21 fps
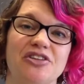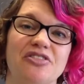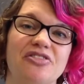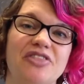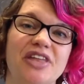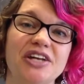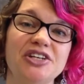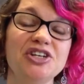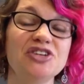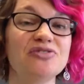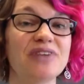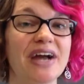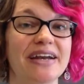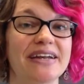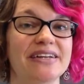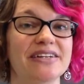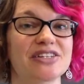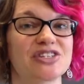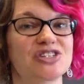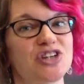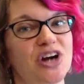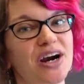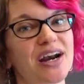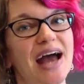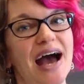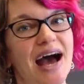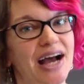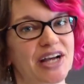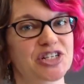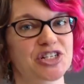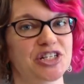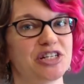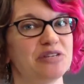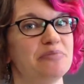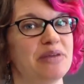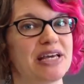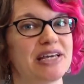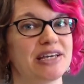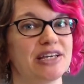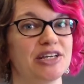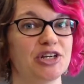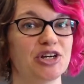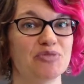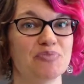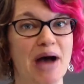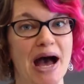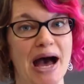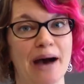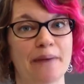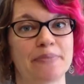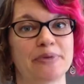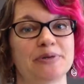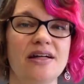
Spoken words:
then you're ready to start actually making your map.